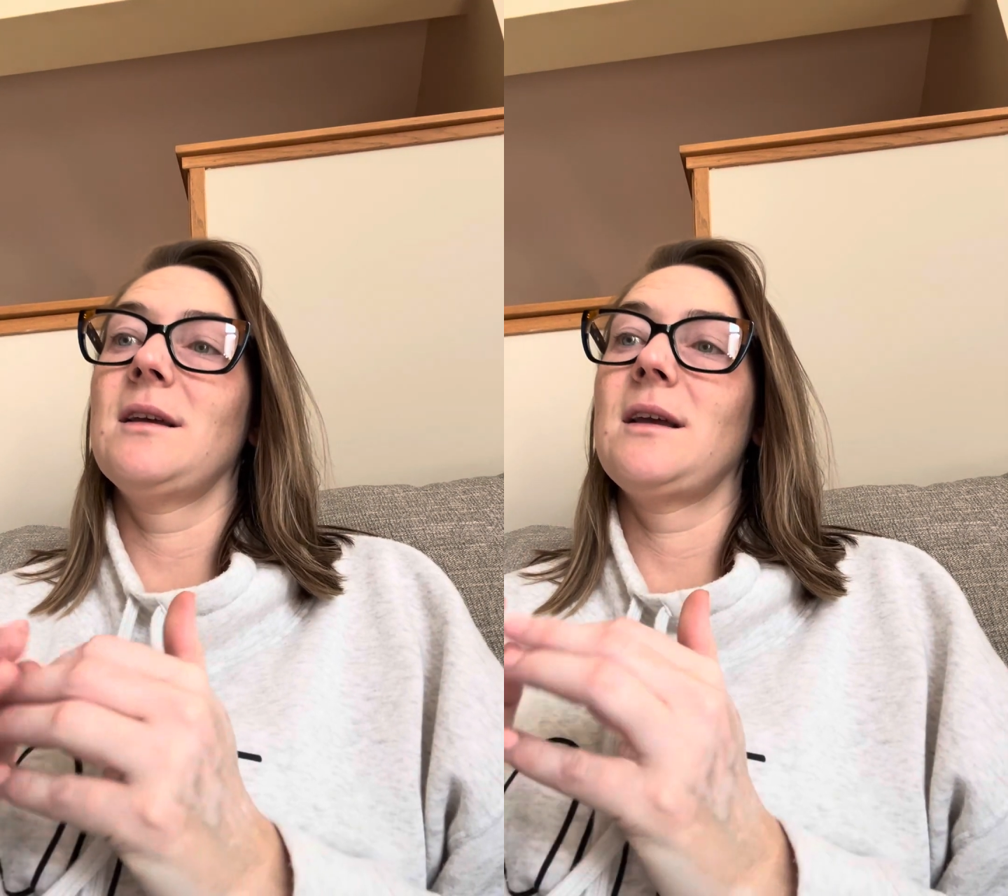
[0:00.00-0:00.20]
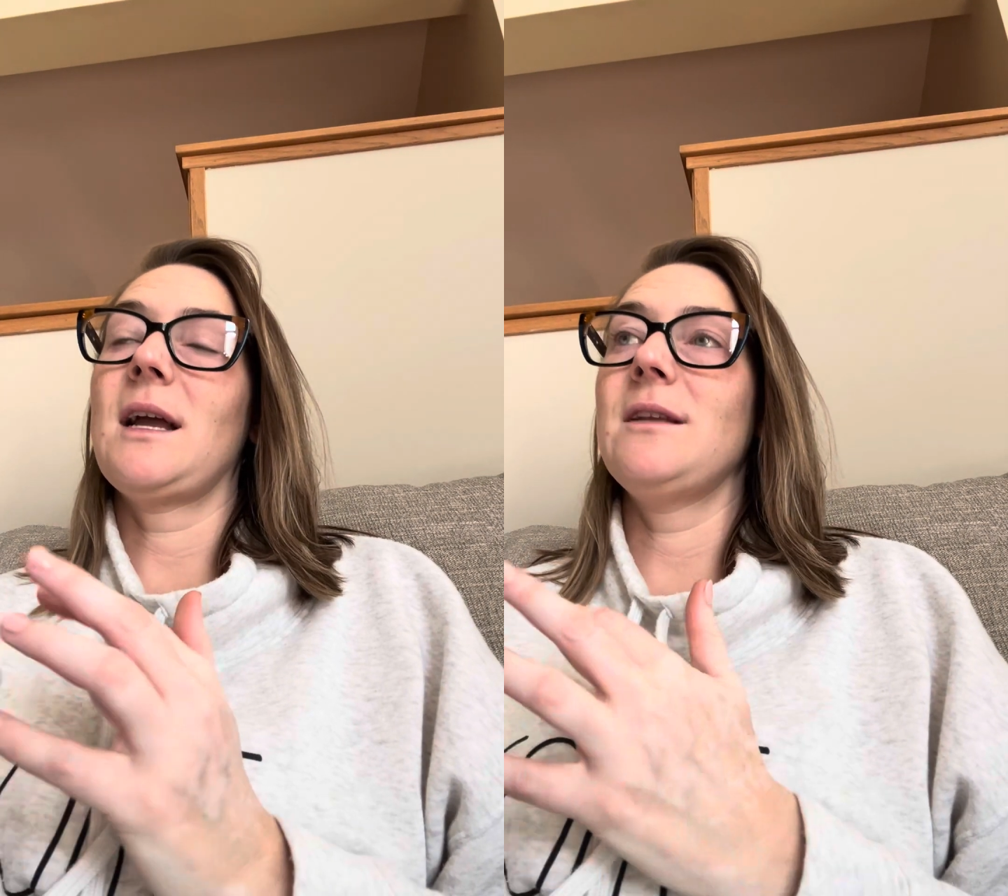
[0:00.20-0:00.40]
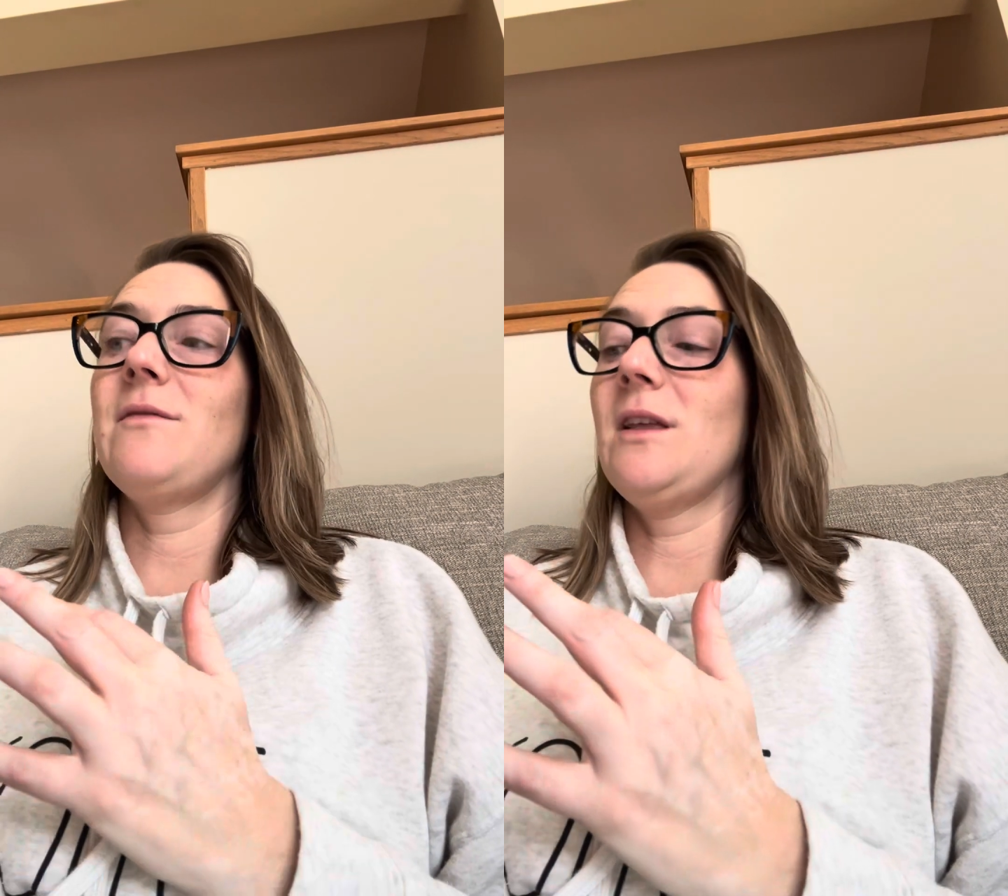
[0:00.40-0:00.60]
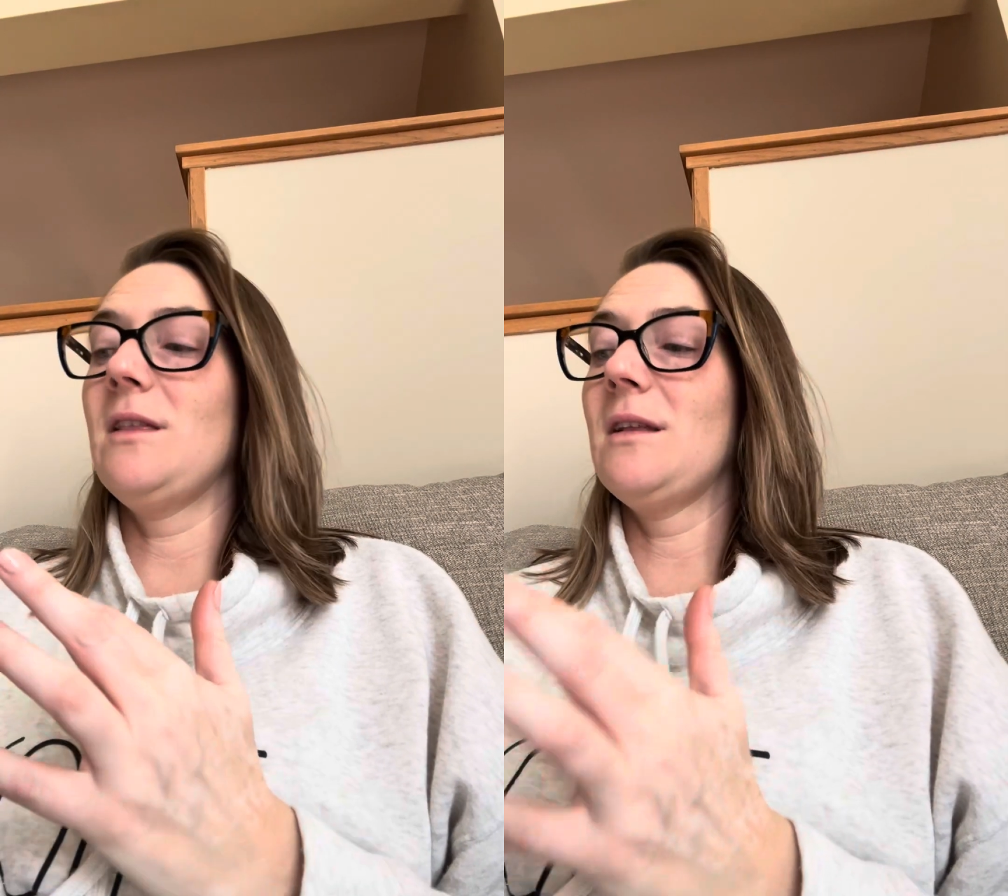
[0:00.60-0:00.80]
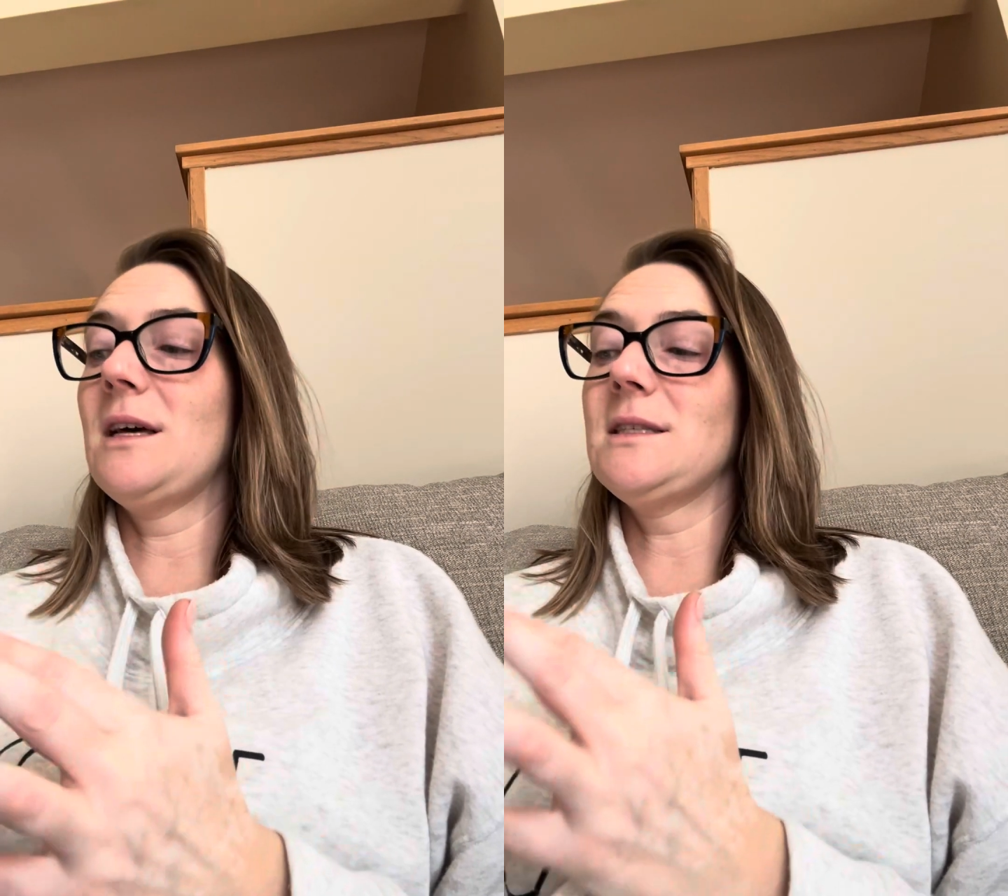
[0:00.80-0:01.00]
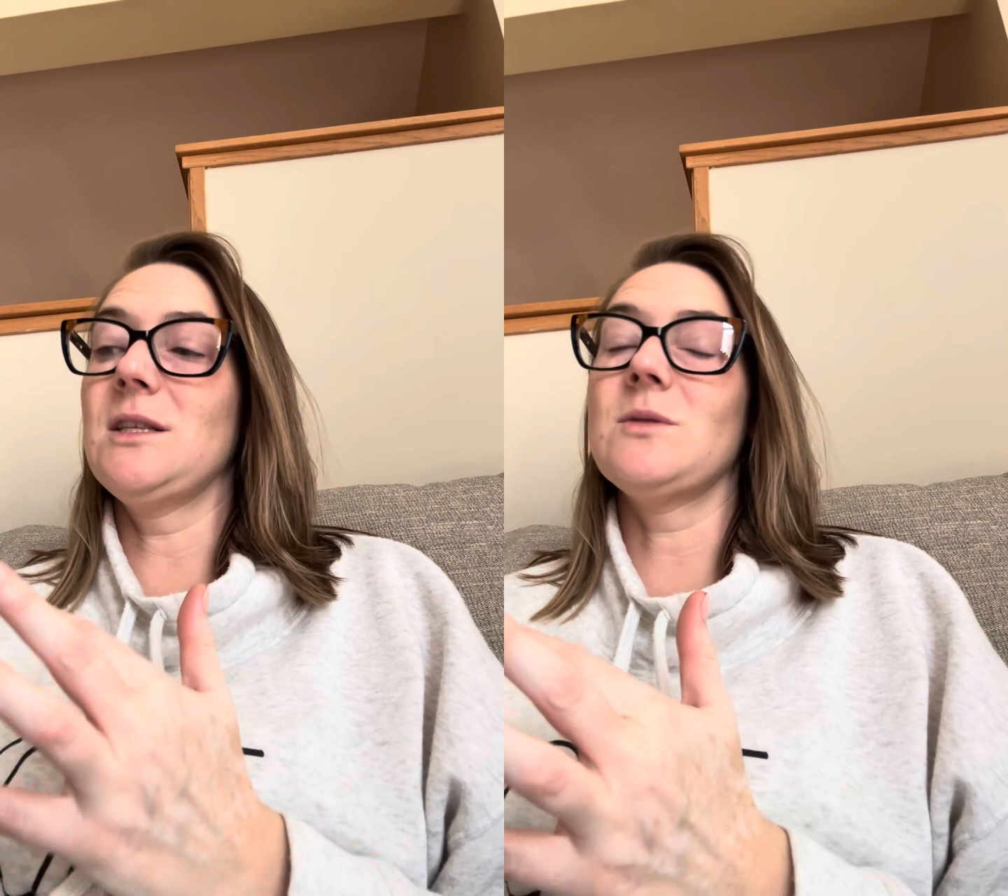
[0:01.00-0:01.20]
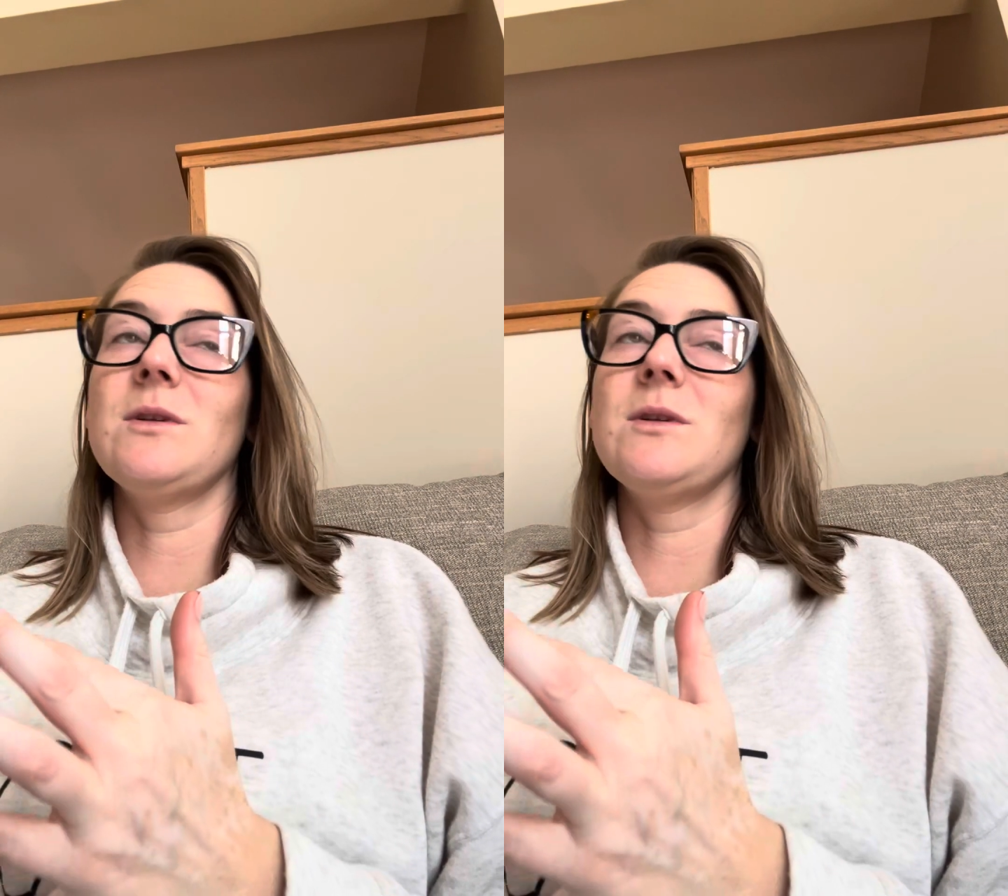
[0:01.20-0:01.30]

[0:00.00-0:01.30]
kind of in the lessons,